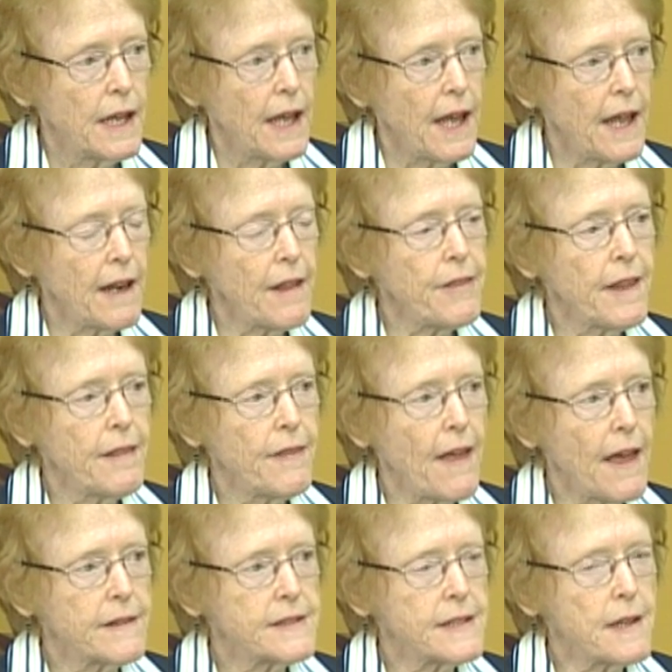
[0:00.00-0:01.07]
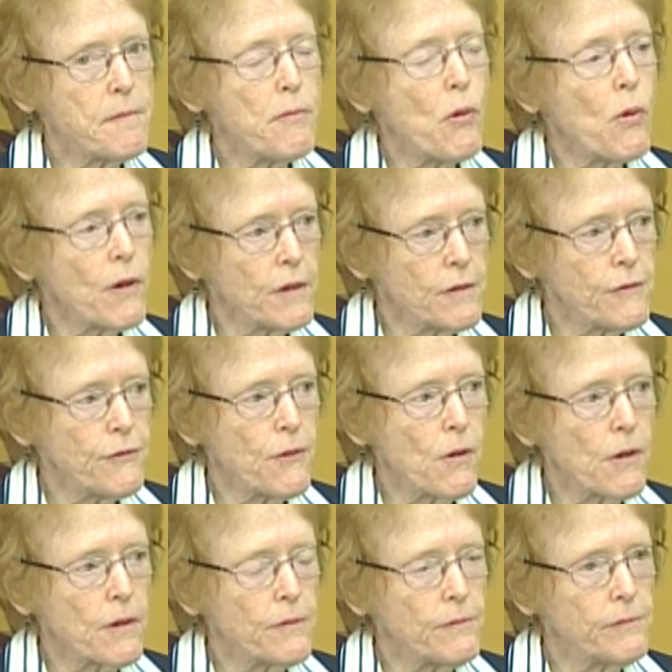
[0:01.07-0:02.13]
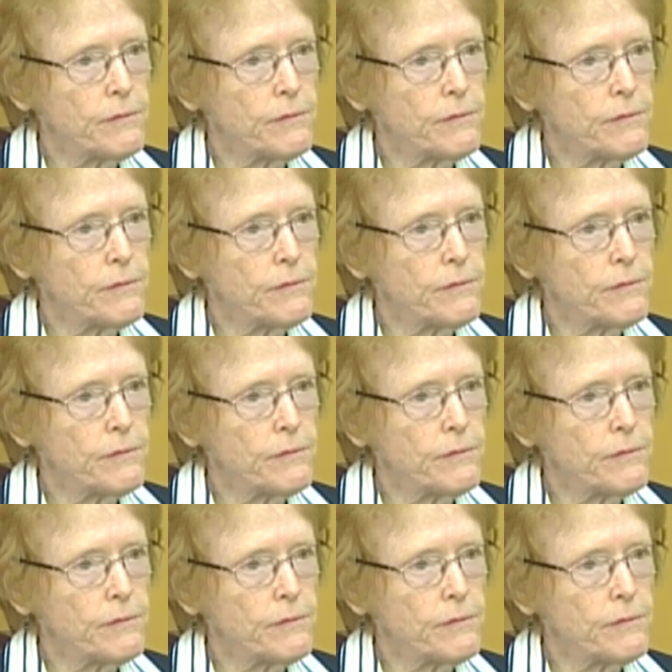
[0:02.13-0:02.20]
And I think that's important for